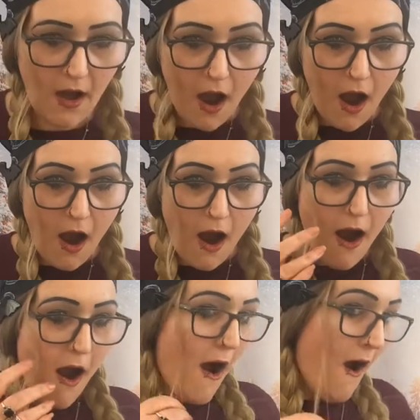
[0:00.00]

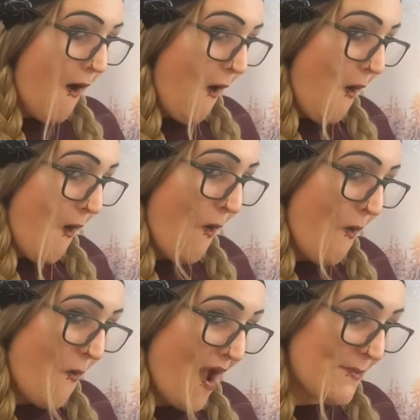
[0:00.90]

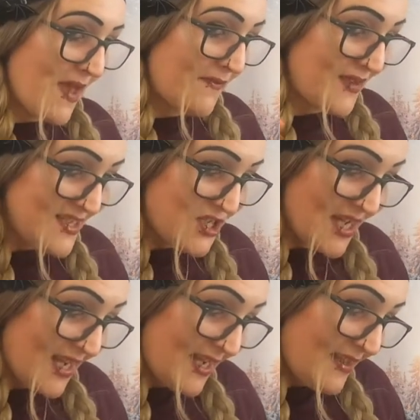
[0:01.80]
Oh,
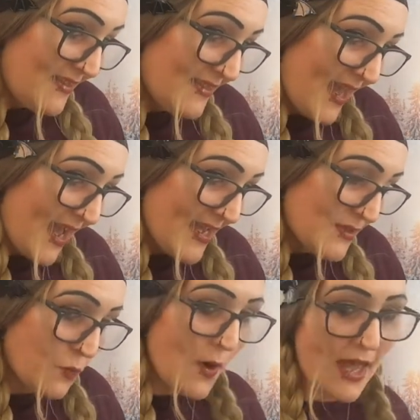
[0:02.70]
MFNG, that
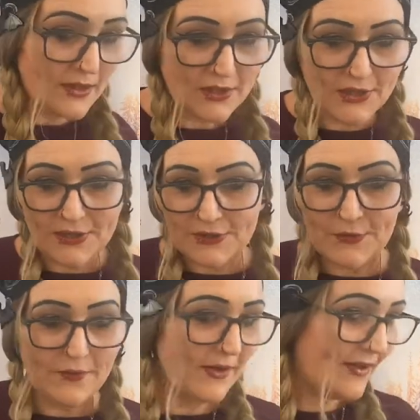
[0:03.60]
is well
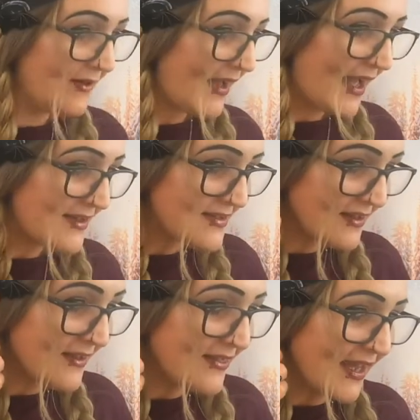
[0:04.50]
cute.
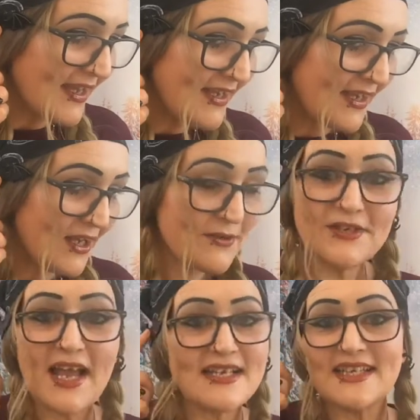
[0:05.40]
Angela, thank you.
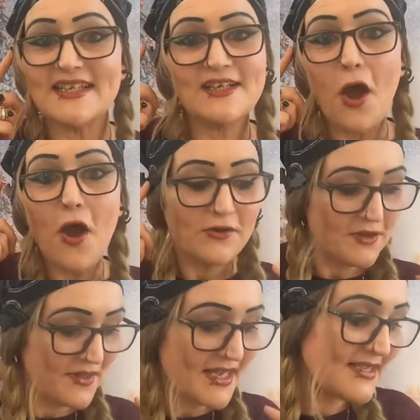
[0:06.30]
So guys, I didn't
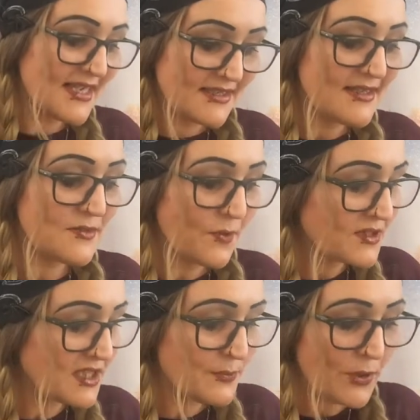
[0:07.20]
order these. This is what
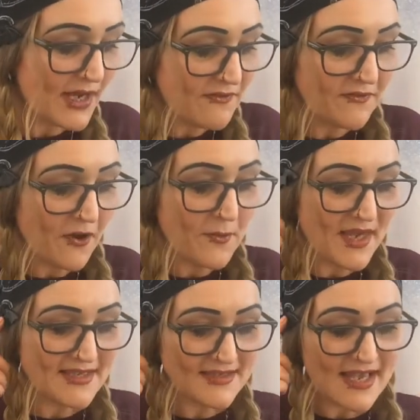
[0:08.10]
she's put in for
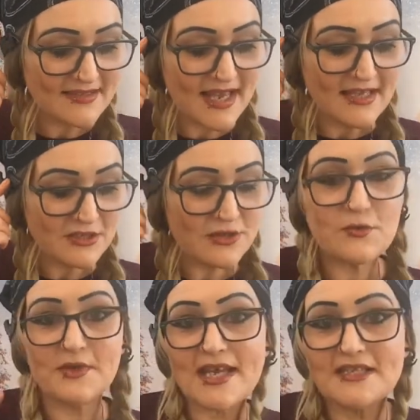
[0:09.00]
me as extras.
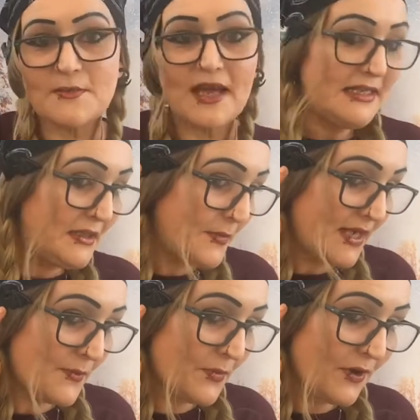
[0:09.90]
We'll get to mine in a
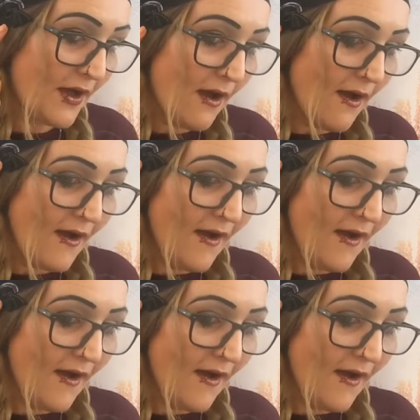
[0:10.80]
minute, but thank